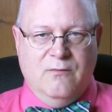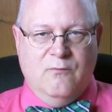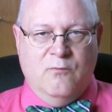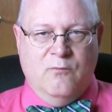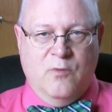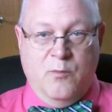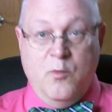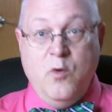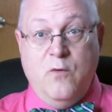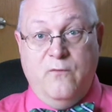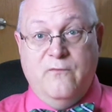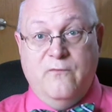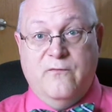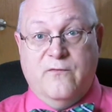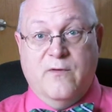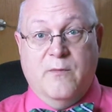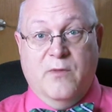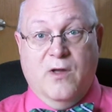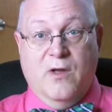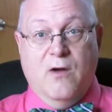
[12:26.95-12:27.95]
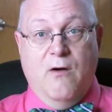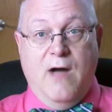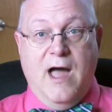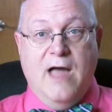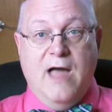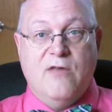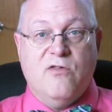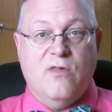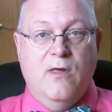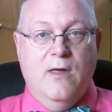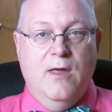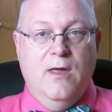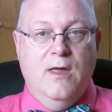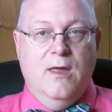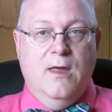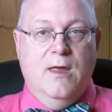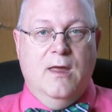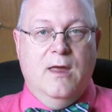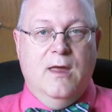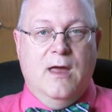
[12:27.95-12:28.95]
removed from the class.
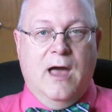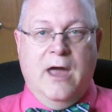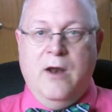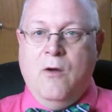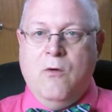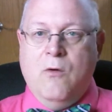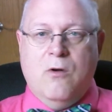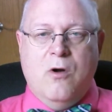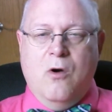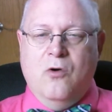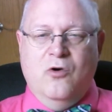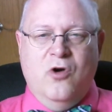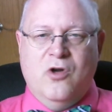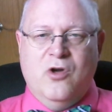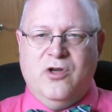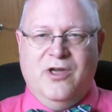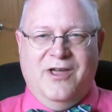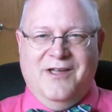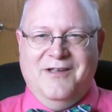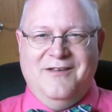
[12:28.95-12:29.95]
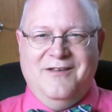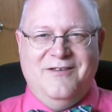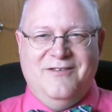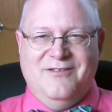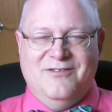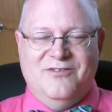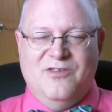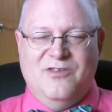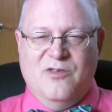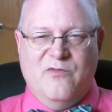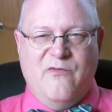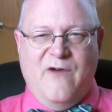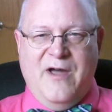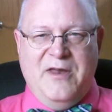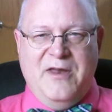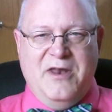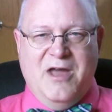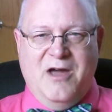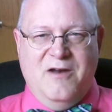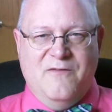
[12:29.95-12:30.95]
I don't go looking to
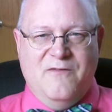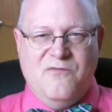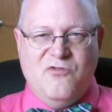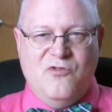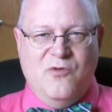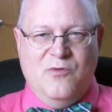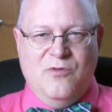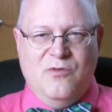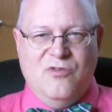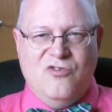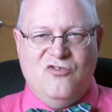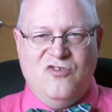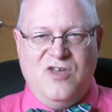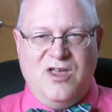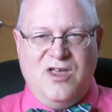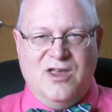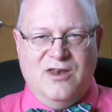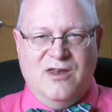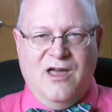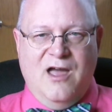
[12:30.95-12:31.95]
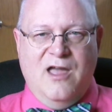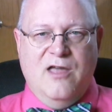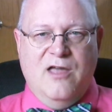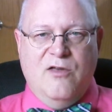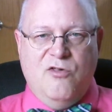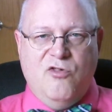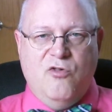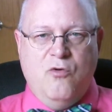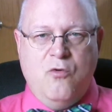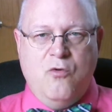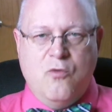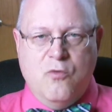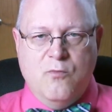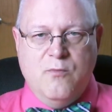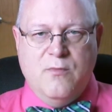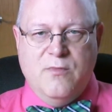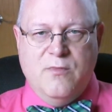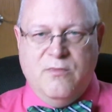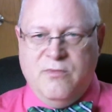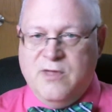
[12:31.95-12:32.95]
find out if students cheat. I
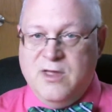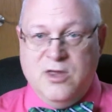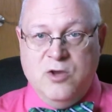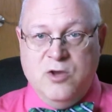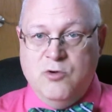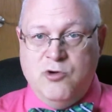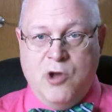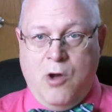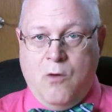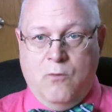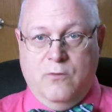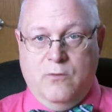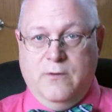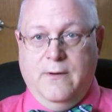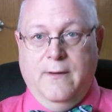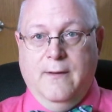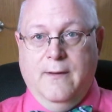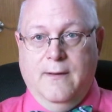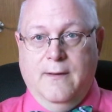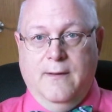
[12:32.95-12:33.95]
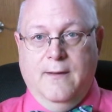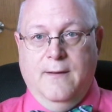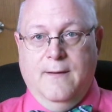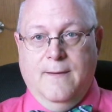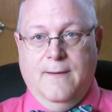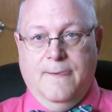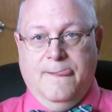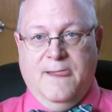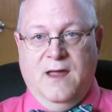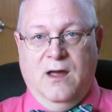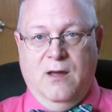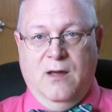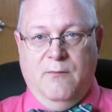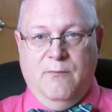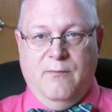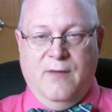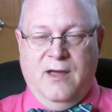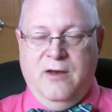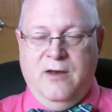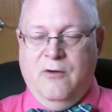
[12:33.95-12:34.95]
assume that you don't.
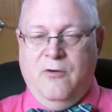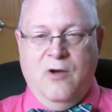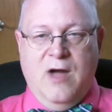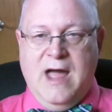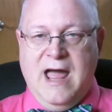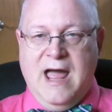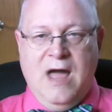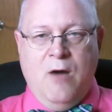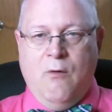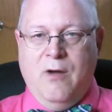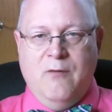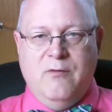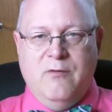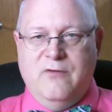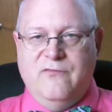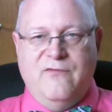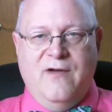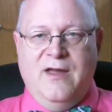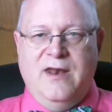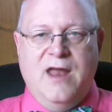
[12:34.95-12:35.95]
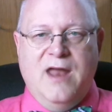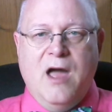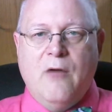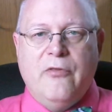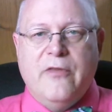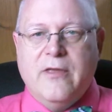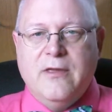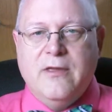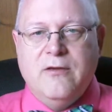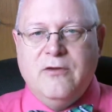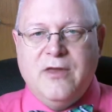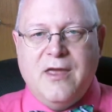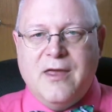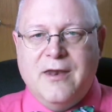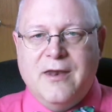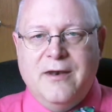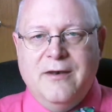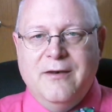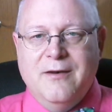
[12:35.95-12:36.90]
I don't know how I would find out that you did,